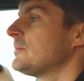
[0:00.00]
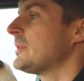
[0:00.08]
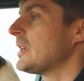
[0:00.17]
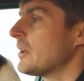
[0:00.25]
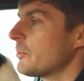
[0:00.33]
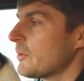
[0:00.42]

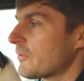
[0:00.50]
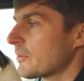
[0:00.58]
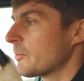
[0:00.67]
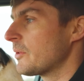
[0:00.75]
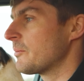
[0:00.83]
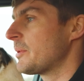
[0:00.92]
You know,
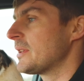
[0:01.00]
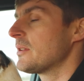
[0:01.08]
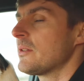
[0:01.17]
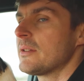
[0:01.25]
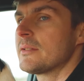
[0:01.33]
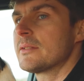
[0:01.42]
we've been
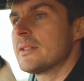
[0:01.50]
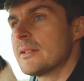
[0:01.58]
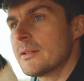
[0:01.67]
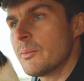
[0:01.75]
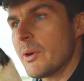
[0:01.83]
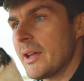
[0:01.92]

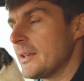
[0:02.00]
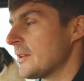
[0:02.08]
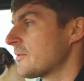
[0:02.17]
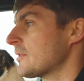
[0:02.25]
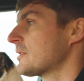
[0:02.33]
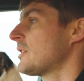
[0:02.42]
doing way
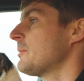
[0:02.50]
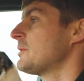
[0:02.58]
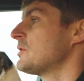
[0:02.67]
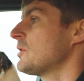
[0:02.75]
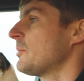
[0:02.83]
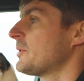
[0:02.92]
different type
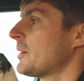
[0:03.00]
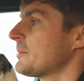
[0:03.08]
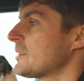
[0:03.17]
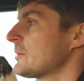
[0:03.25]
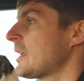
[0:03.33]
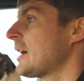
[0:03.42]
of jobs up
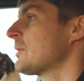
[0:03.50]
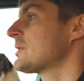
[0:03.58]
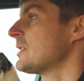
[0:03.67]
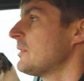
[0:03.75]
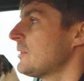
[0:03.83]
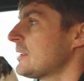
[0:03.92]
till now,
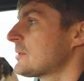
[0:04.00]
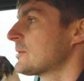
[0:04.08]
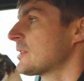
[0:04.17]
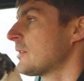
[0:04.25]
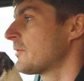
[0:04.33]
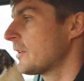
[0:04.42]
so this
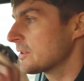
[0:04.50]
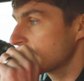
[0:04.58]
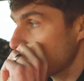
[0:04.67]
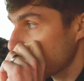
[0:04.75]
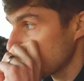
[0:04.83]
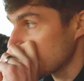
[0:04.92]
was our first
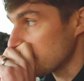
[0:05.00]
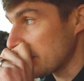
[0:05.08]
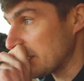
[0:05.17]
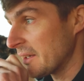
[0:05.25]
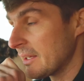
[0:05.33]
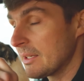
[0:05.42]
step into the
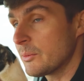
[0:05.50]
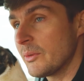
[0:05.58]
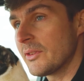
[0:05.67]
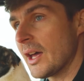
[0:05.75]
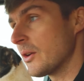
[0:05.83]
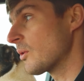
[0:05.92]
big league.
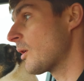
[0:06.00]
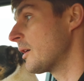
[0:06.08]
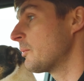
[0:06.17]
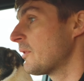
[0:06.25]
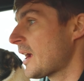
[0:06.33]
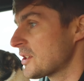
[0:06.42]
We've done all
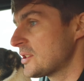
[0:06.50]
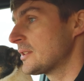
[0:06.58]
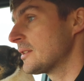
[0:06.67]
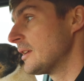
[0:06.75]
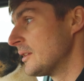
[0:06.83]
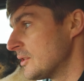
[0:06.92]
right. We've
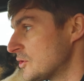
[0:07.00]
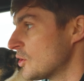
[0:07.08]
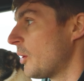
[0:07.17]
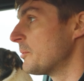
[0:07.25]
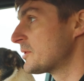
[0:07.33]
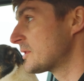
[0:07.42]
actually, the
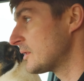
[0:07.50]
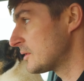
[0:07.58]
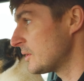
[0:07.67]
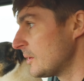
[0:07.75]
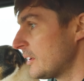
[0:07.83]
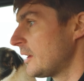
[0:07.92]
jobs,
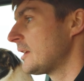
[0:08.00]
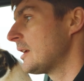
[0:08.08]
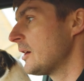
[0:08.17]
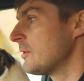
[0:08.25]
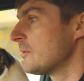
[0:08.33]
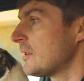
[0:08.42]
you
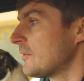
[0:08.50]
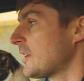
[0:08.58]
know, they've